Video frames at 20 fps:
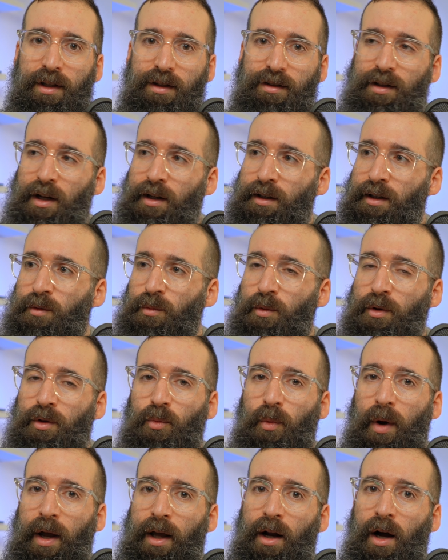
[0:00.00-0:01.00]
extended with
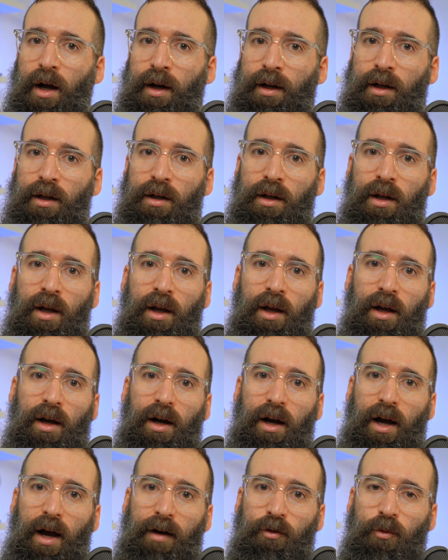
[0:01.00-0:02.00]
weight on it,
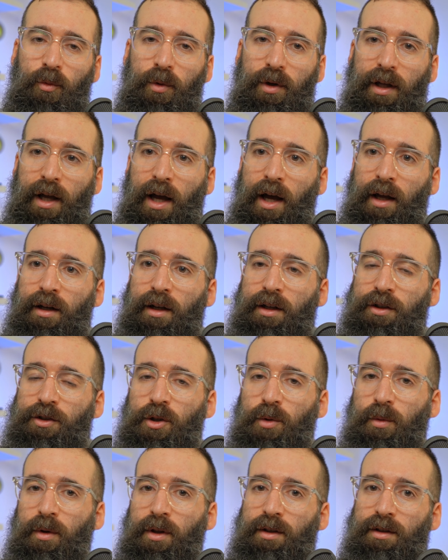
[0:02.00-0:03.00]
I haven't really had an
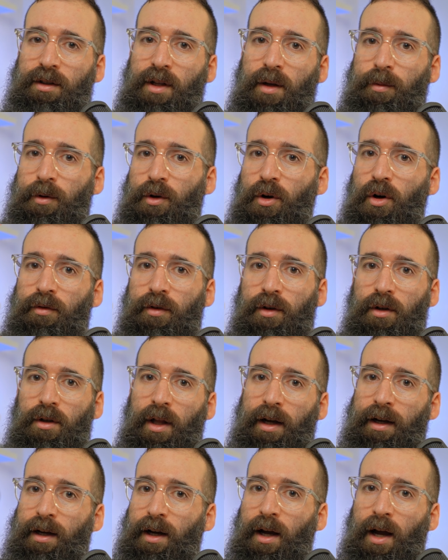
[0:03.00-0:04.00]
issue with it tipping over
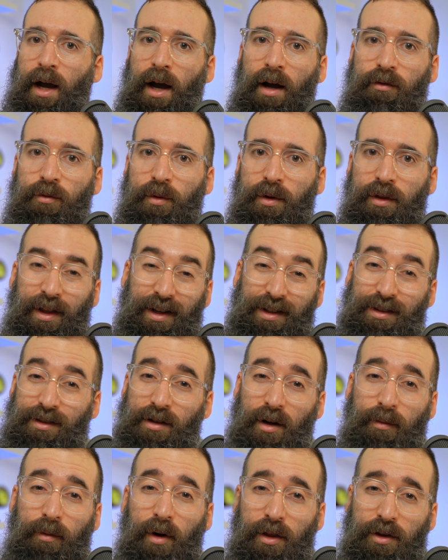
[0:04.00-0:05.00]
like I have with like
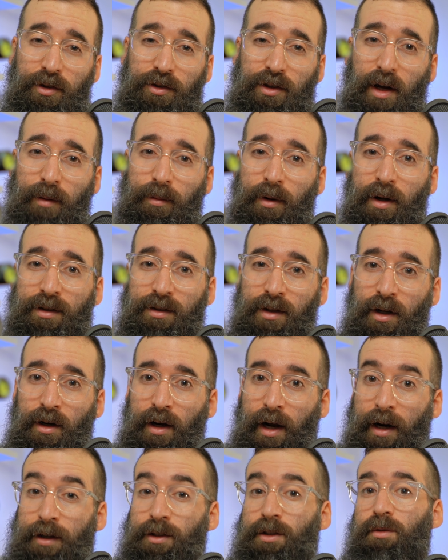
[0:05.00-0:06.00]
some other tripods that
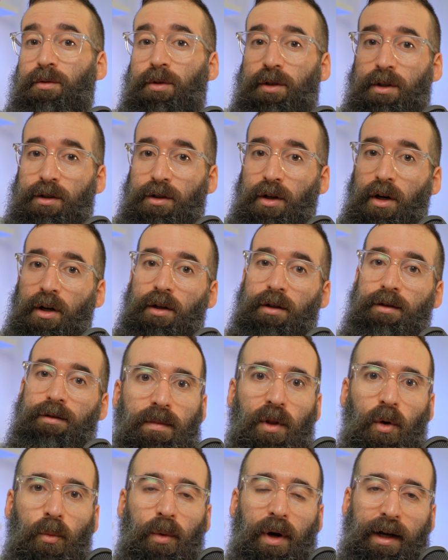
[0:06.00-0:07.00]
are actually really tall.
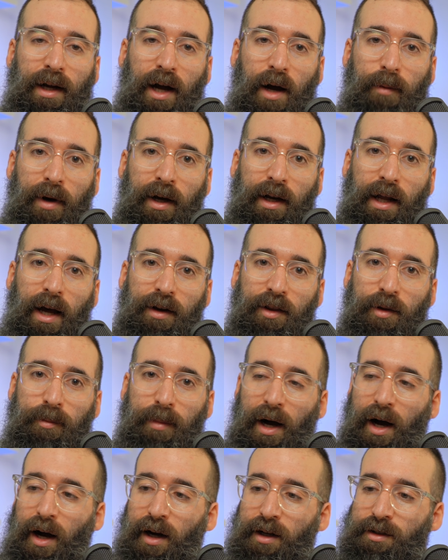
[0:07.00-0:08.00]
When I got mine out of the
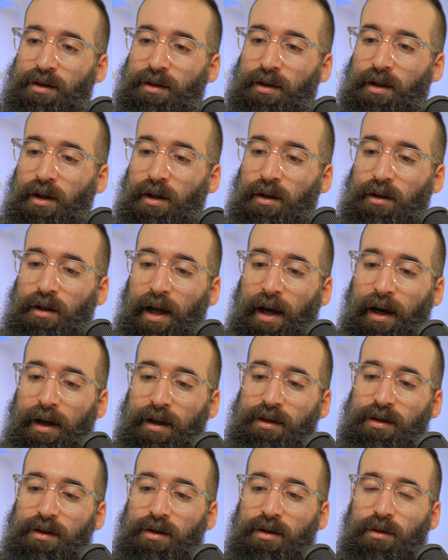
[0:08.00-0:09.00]
box, the
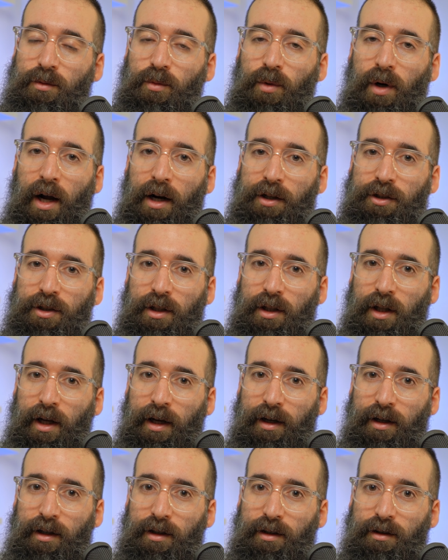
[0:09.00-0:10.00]
legs were actually
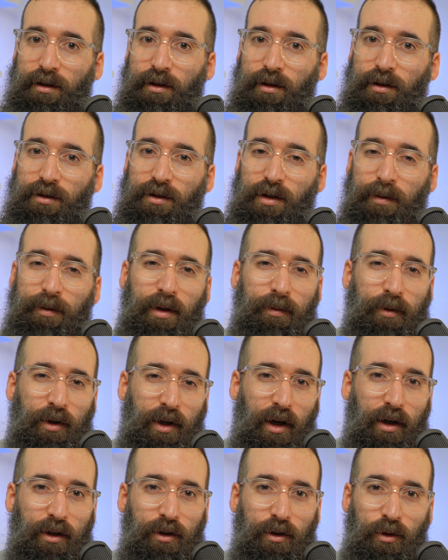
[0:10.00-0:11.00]
like, some of them are
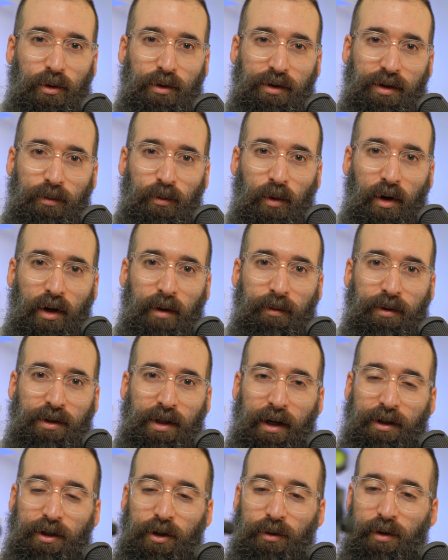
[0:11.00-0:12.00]
kind of loose and one of them is
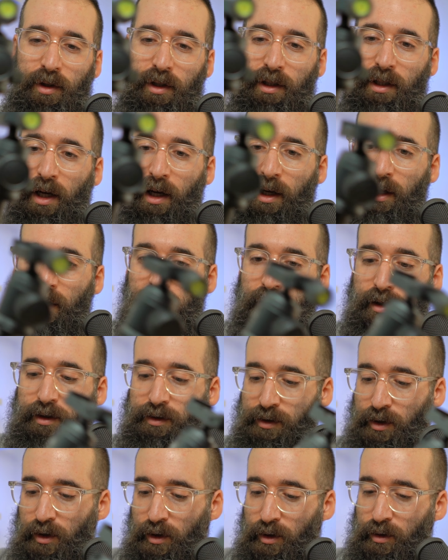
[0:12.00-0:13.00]
actually really tight.
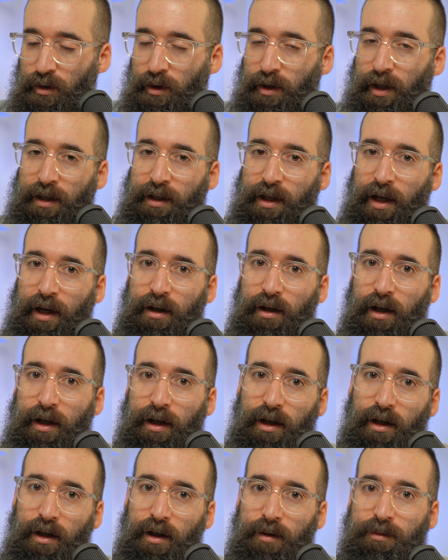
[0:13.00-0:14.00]
So they take
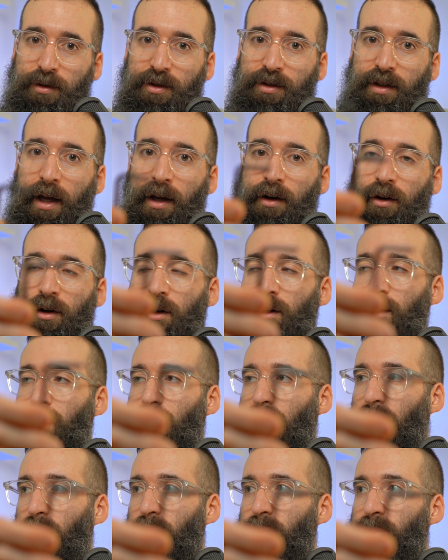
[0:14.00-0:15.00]
like a standard
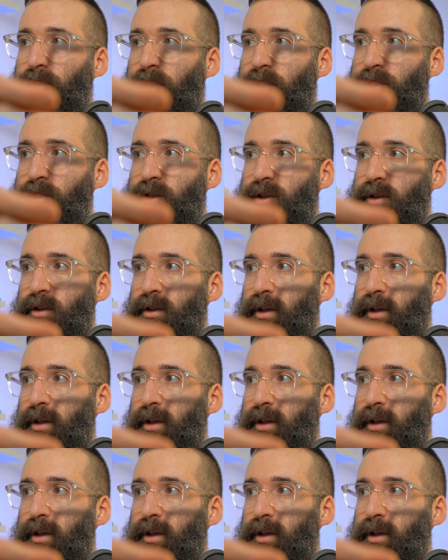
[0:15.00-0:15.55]
Allen wrench,